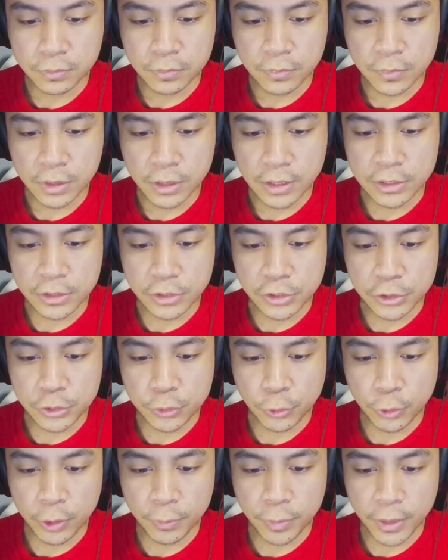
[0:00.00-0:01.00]
is
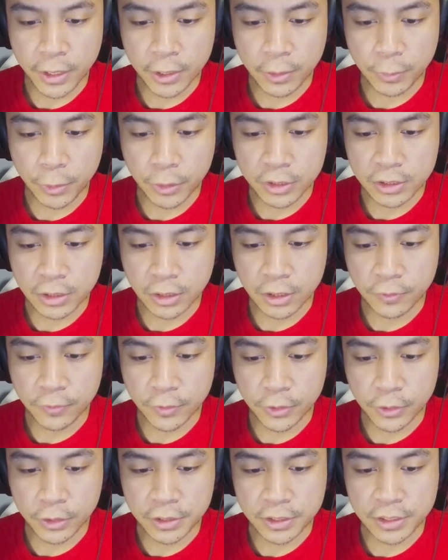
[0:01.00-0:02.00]
destroyed by your opponent's card
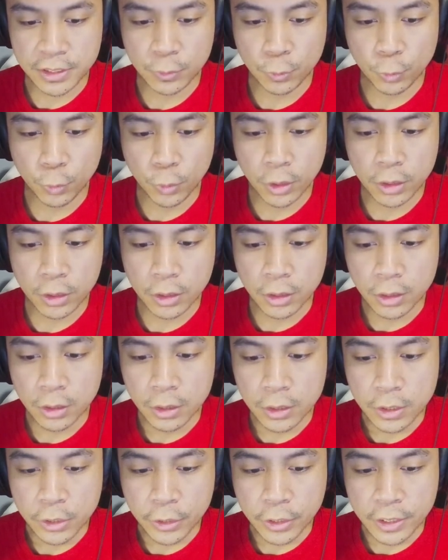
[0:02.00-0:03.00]
effect, you can
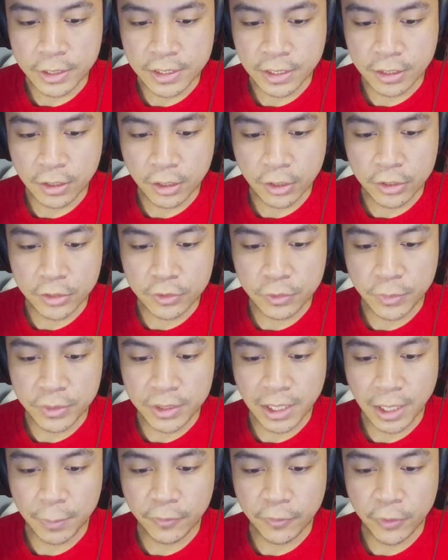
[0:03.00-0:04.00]
send cards from the
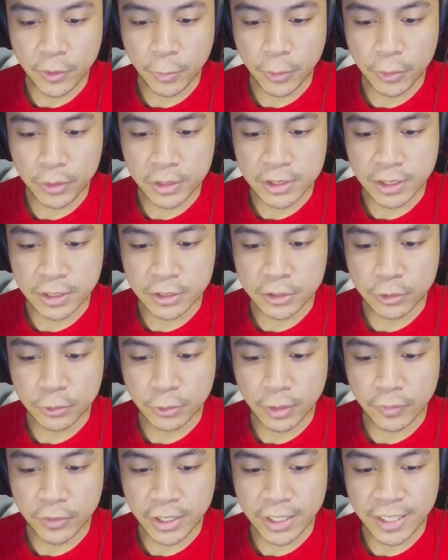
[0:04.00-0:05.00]
top of your opponent's deck to the
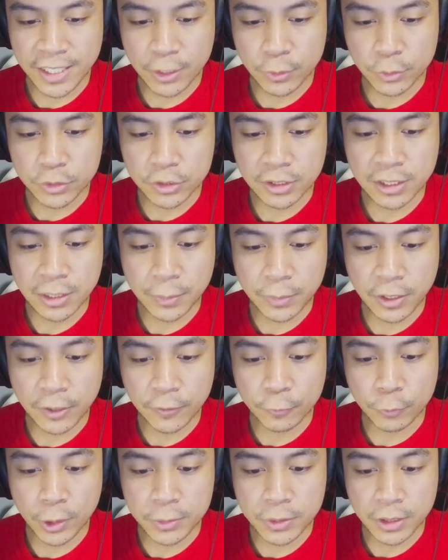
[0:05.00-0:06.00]
graveyard equal to the number
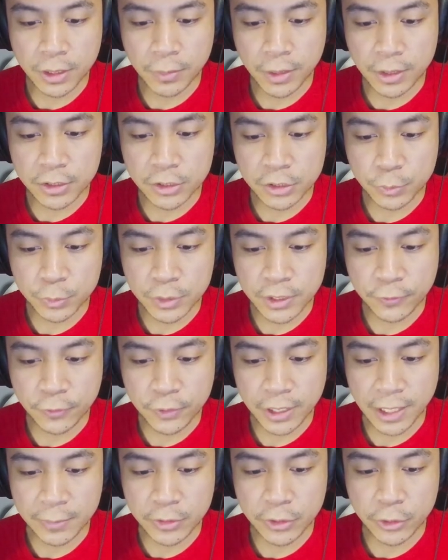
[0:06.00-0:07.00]
of reptile monsters with
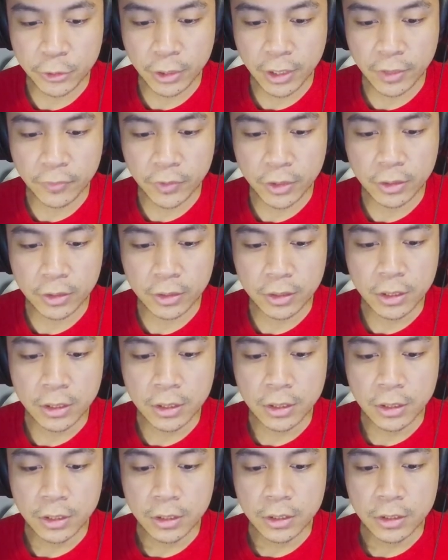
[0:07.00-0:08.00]
different names in your graveyard.
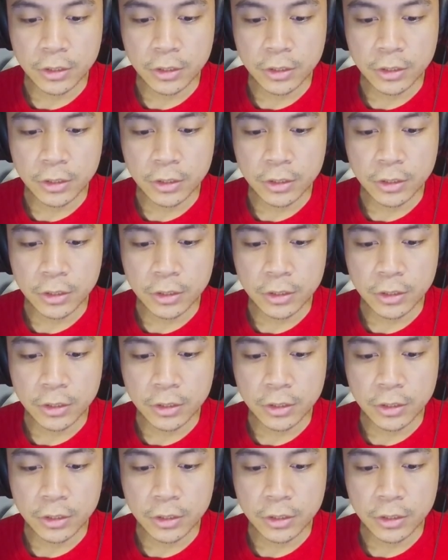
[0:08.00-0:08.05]
You